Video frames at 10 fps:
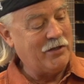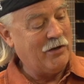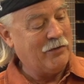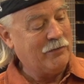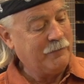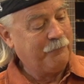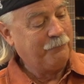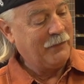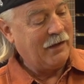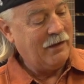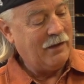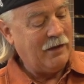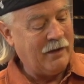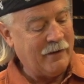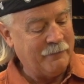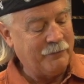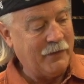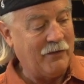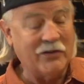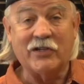toe,
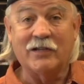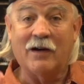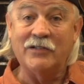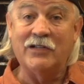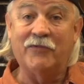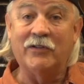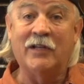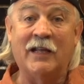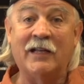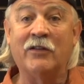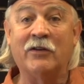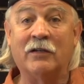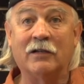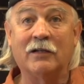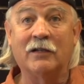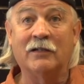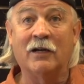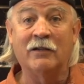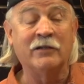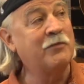this guitar is different than any other
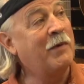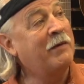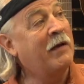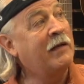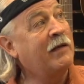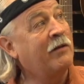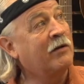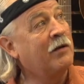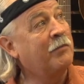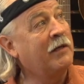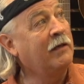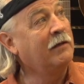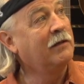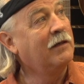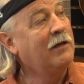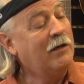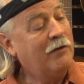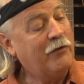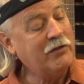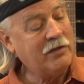guitar that's made by any other company.
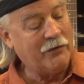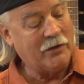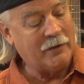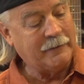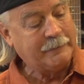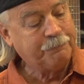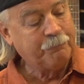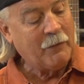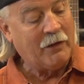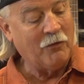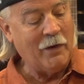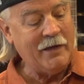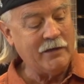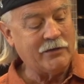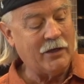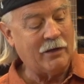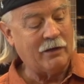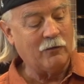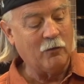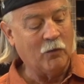First of all, the way a
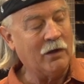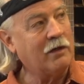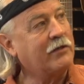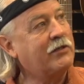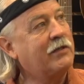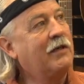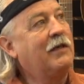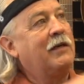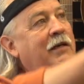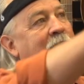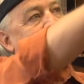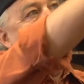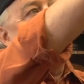guitar works is